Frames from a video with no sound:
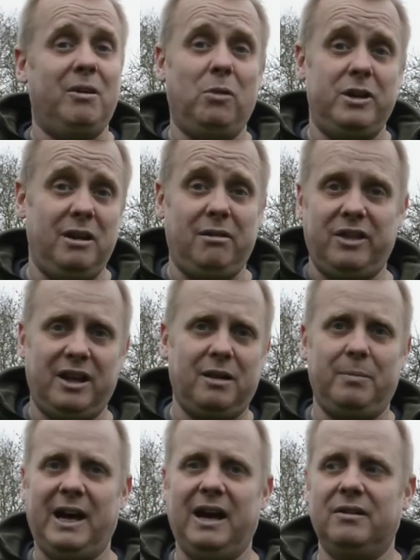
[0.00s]
what you think
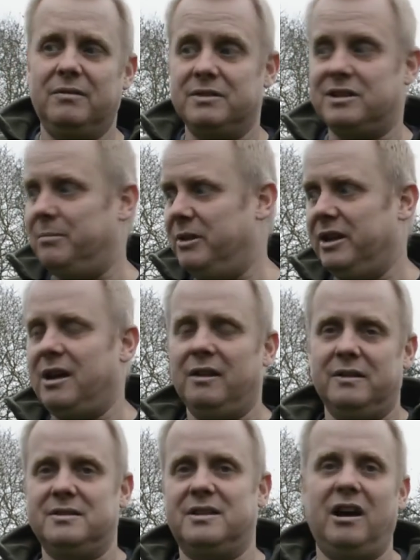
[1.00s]
about some of the
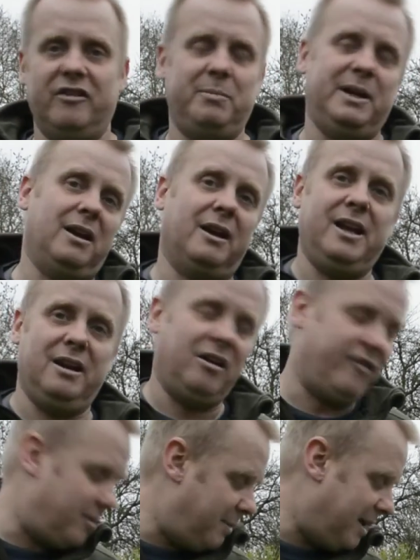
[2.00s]
guns that I've been lucky
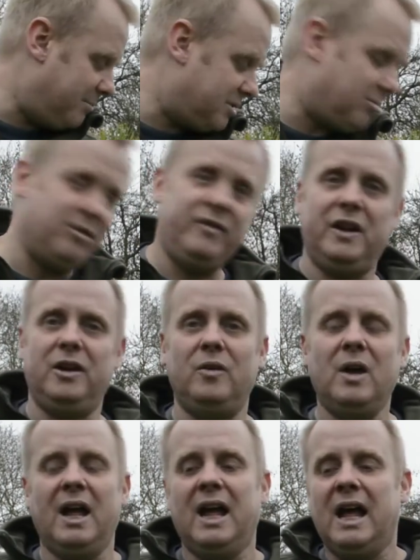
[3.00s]
enough to be able to review.
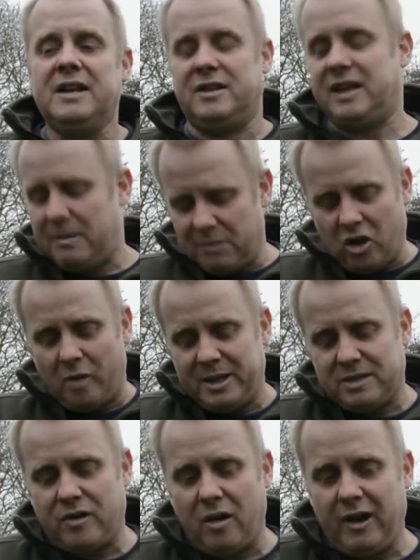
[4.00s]
So keep the
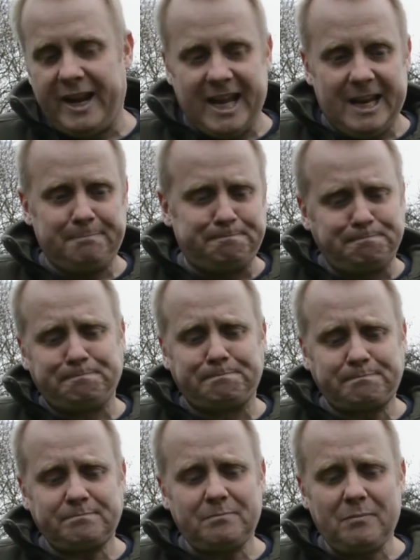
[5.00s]
comments rolling in.
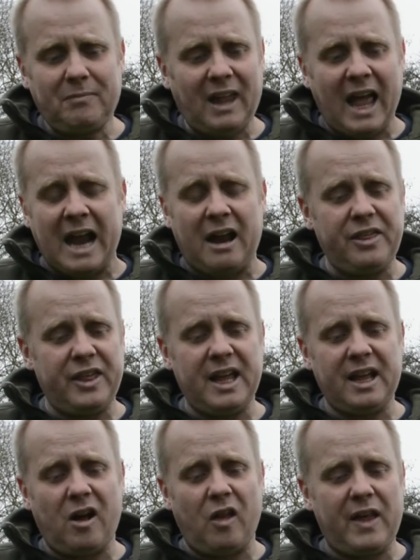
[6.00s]
And I
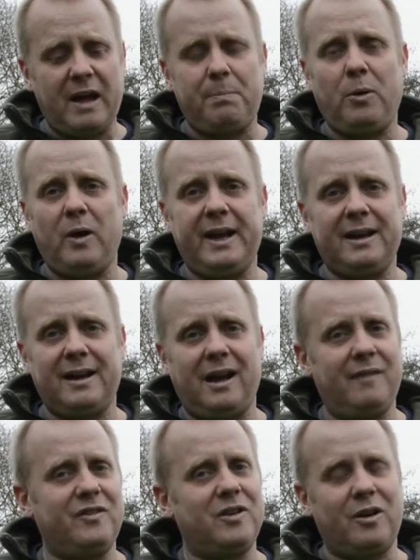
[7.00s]
think on that point,
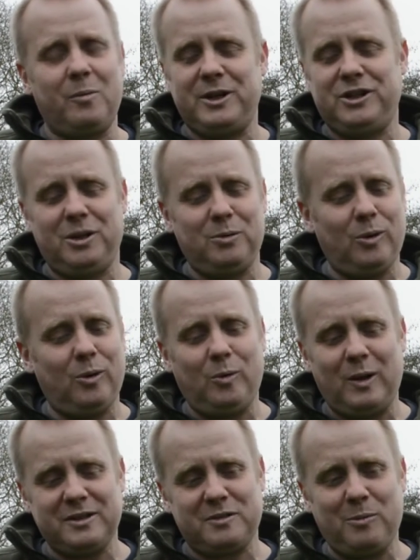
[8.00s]
I've got to wish you all
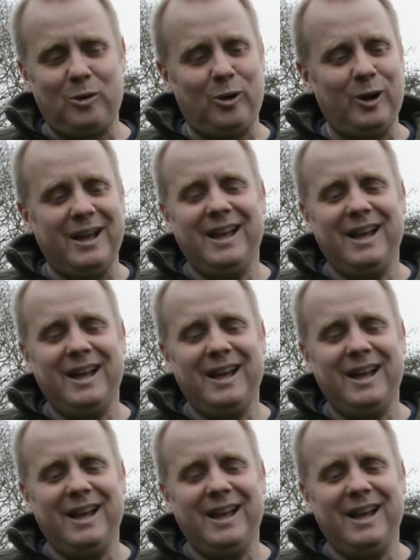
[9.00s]
once more